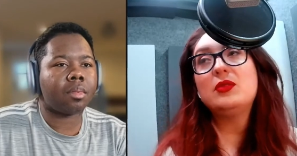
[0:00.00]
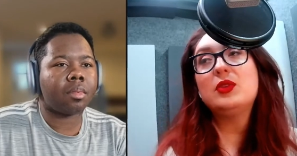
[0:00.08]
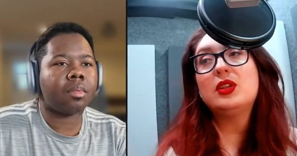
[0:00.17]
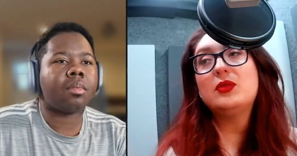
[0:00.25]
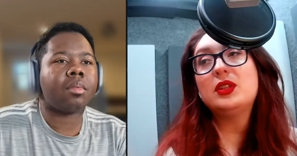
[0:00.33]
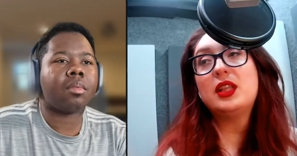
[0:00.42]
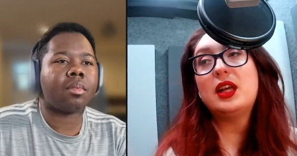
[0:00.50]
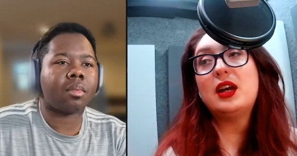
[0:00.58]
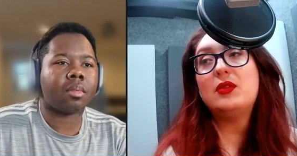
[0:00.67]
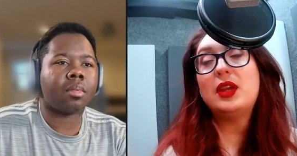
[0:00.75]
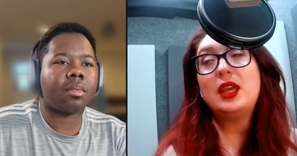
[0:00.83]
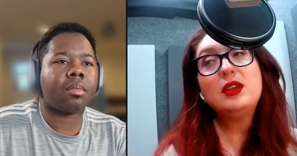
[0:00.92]
Speaker 1: to allow
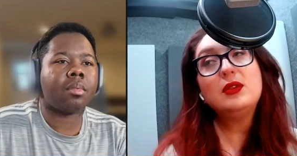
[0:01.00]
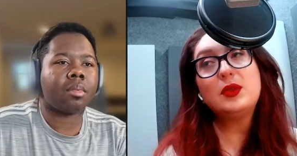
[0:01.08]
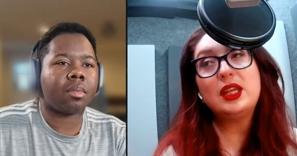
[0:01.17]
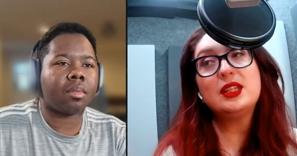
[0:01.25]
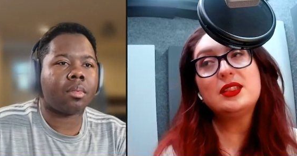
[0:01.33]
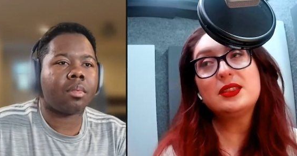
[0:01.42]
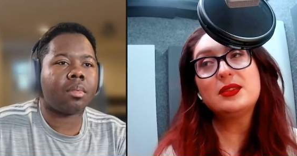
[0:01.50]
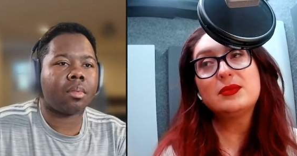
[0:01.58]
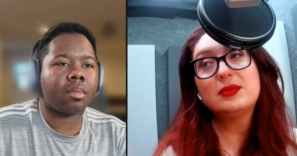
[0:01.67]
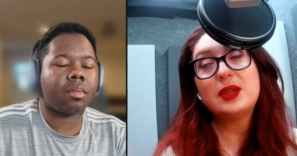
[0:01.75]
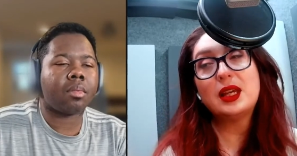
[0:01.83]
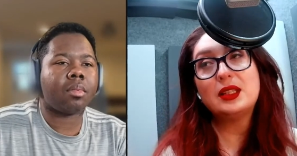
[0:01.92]
8 weeks
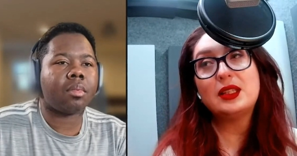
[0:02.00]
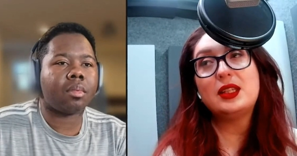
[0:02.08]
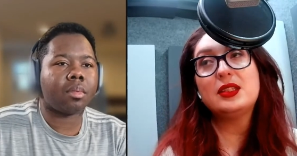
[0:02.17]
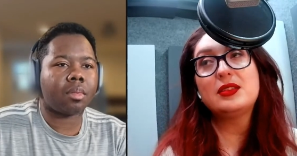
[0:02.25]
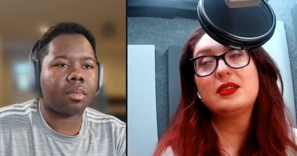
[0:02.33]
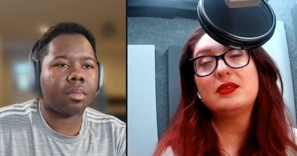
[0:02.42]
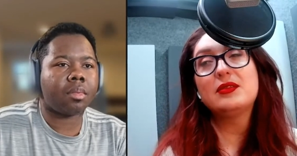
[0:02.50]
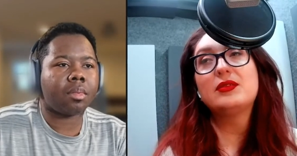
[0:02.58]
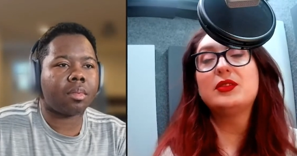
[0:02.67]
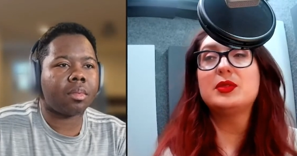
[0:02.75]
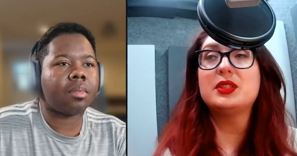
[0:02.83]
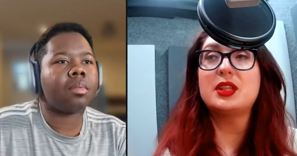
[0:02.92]
at least
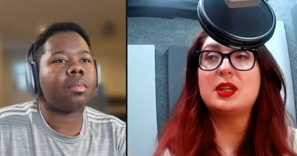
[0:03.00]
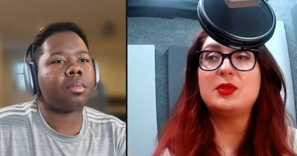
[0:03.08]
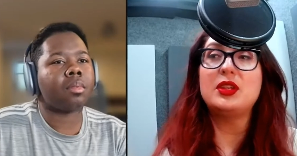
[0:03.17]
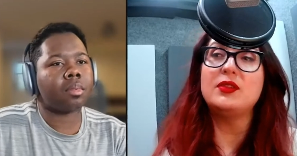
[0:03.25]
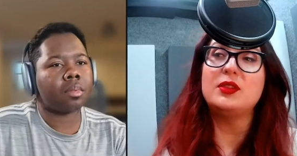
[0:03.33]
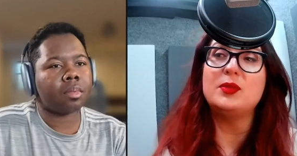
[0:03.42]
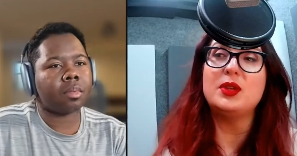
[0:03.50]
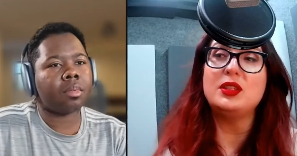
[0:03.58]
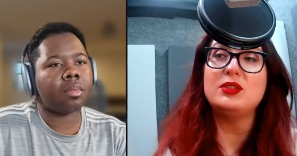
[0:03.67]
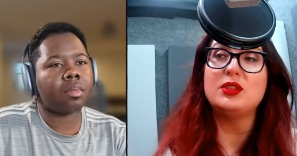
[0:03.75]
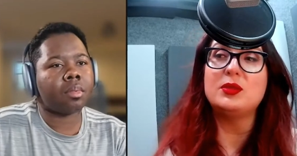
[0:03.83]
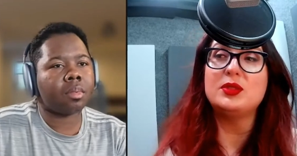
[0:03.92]
from the time you give the
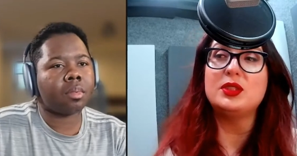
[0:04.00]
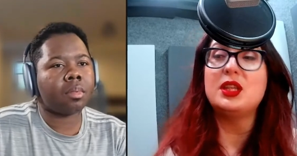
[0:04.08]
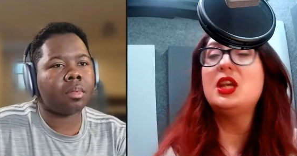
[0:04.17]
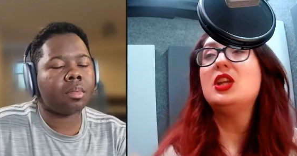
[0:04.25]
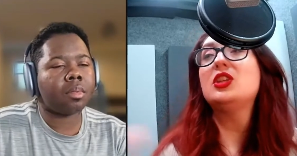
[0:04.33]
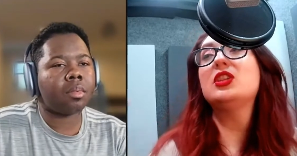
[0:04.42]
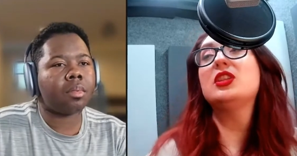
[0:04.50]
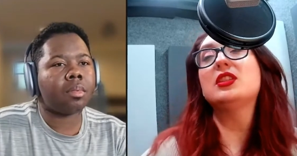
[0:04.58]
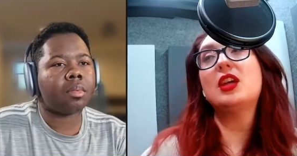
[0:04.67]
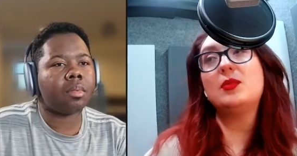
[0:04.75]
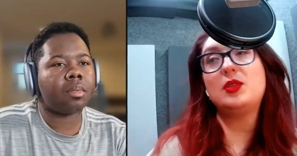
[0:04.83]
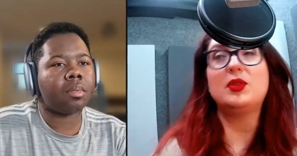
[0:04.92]
manuscript to the
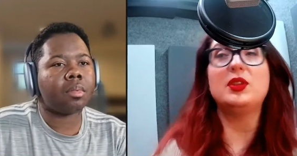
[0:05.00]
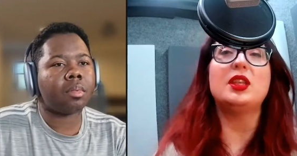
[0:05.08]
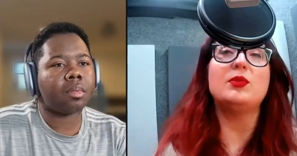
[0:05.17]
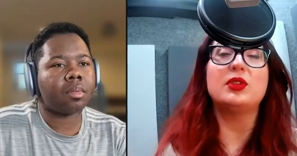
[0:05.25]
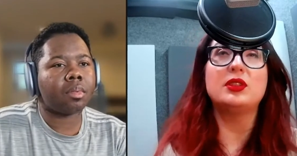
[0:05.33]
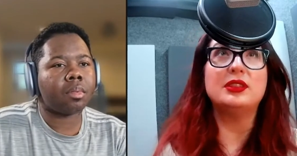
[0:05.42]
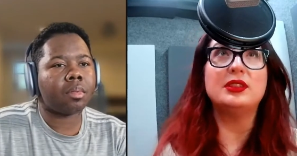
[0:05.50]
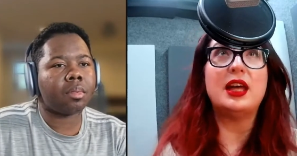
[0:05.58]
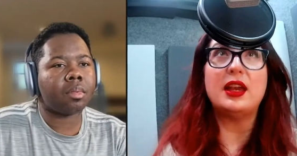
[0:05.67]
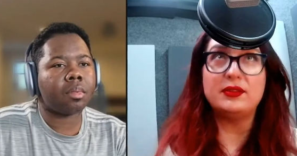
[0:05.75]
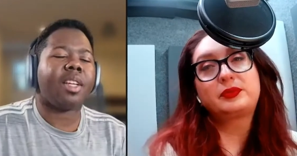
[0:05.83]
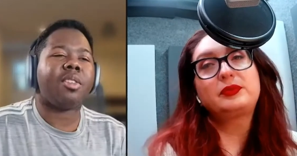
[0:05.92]
time you want that book
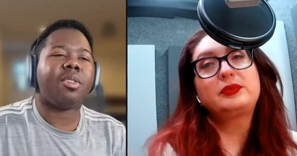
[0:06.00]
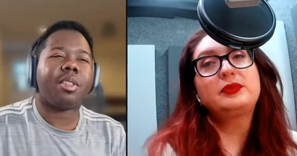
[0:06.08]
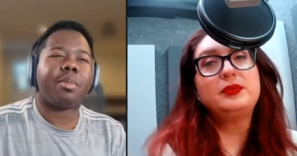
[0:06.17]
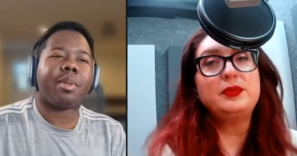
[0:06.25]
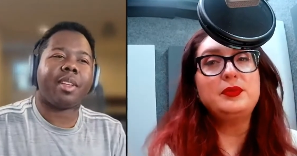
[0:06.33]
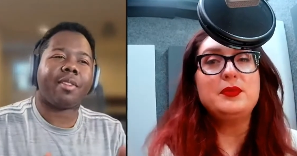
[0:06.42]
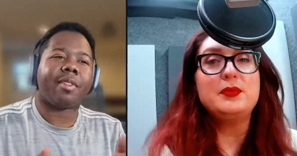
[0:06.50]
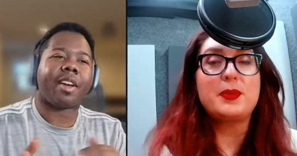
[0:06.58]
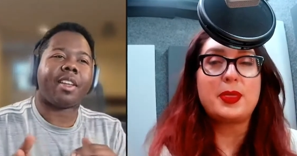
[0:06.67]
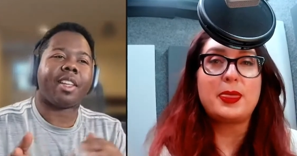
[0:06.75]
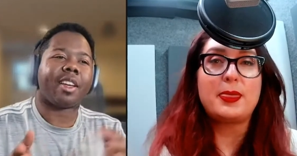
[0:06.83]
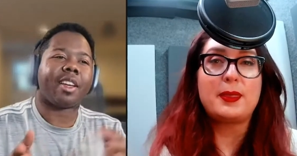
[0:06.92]
live.
Speaker 2: And do you typically
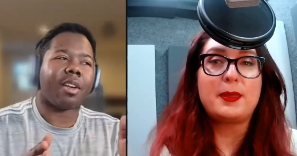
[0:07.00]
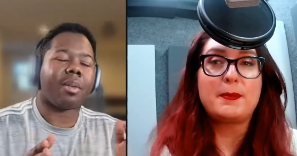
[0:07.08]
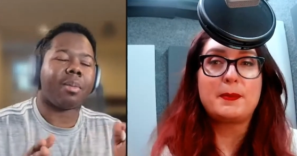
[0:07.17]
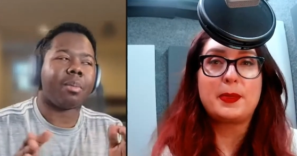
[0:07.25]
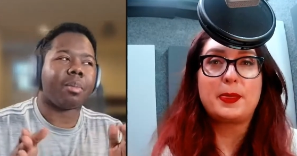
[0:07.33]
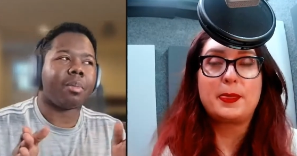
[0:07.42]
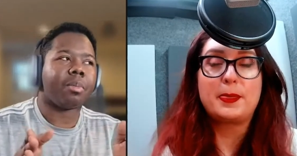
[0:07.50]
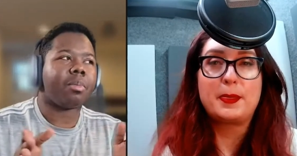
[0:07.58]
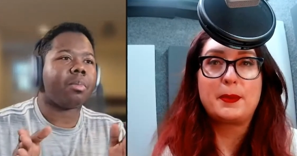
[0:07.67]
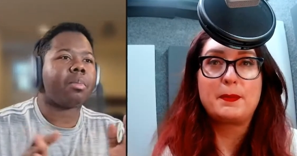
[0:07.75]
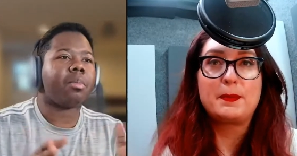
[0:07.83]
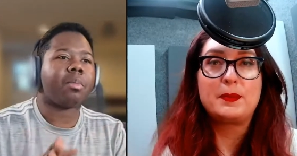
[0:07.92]
find like um
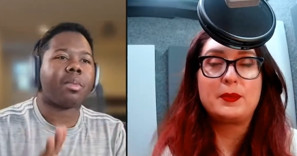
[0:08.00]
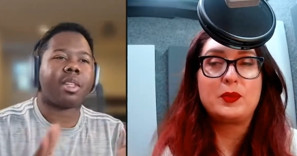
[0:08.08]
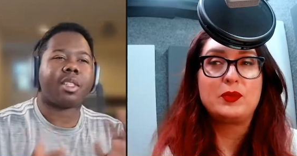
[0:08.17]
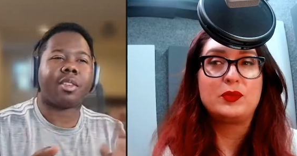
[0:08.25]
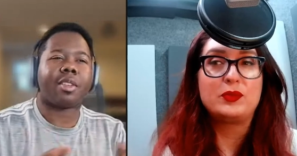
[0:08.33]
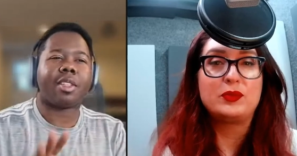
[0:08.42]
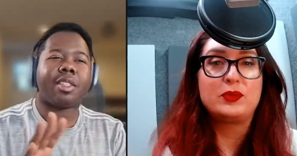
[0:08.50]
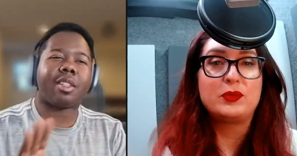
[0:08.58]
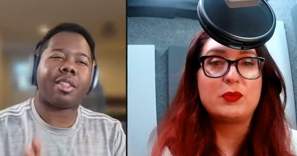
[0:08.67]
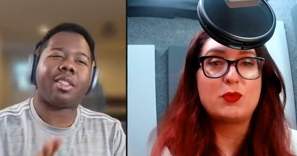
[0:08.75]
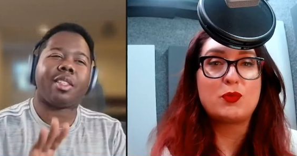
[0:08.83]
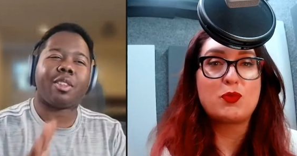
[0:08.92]
cuz it
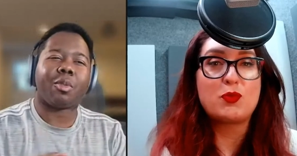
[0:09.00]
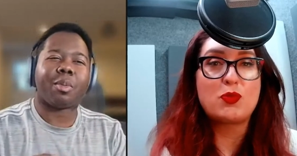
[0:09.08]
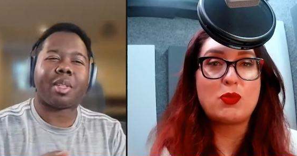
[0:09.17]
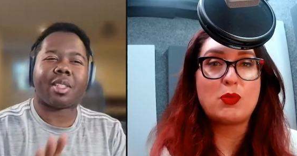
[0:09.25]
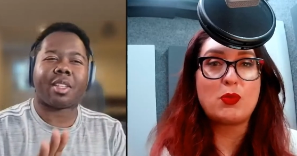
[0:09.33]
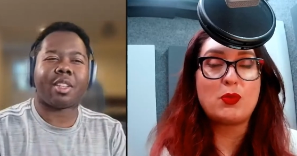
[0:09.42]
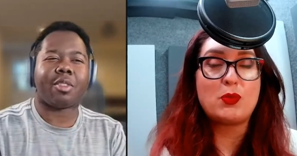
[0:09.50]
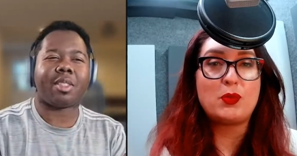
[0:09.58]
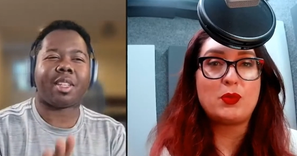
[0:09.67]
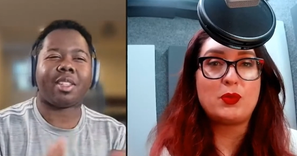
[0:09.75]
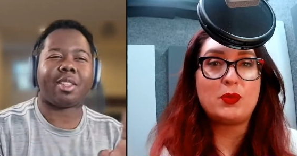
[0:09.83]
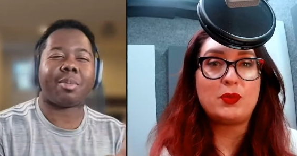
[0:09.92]
normally says you
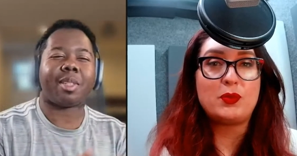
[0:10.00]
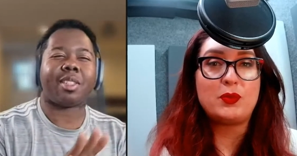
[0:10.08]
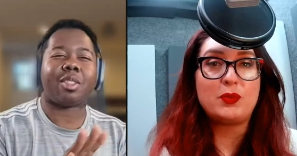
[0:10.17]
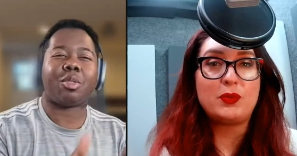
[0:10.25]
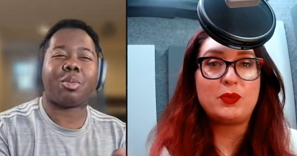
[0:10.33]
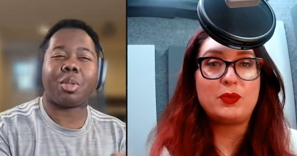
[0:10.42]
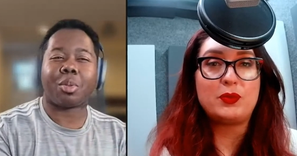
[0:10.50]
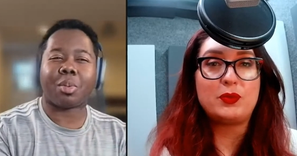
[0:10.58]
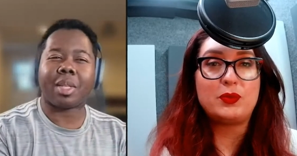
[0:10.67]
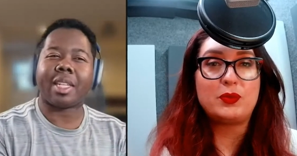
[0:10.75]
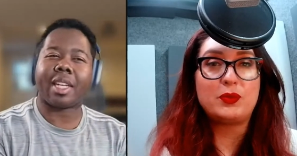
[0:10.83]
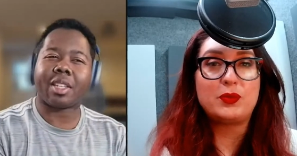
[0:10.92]
said it's like 2 to
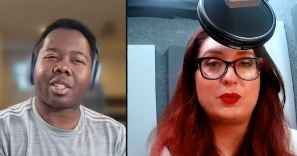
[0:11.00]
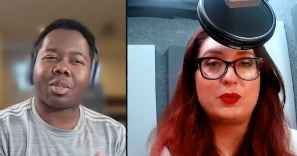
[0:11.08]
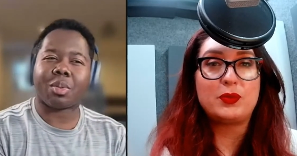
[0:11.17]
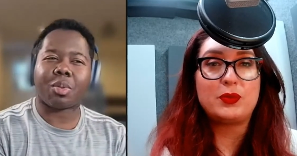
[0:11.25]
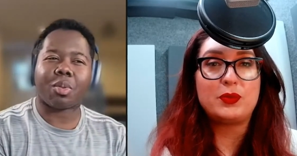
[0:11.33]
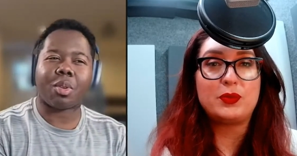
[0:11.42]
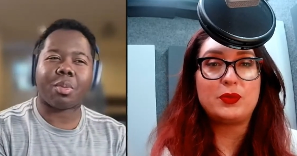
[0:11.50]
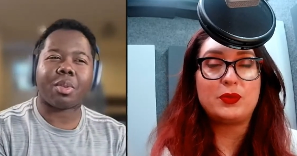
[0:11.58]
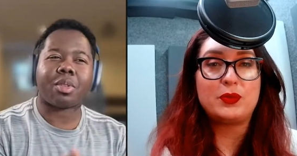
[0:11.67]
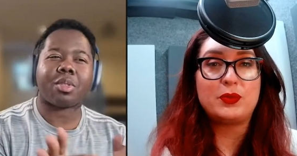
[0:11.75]
3 days to record a book,